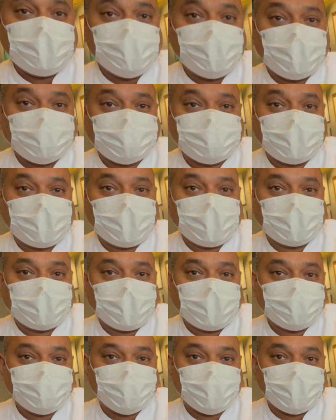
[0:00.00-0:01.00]
masala
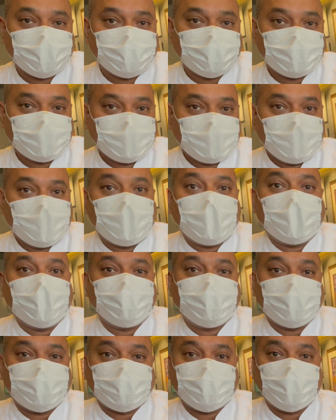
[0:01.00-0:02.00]
ketchup. I've
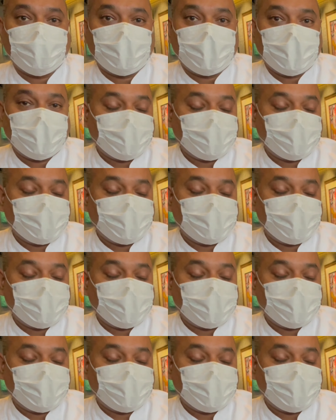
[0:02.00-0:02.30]
just grown up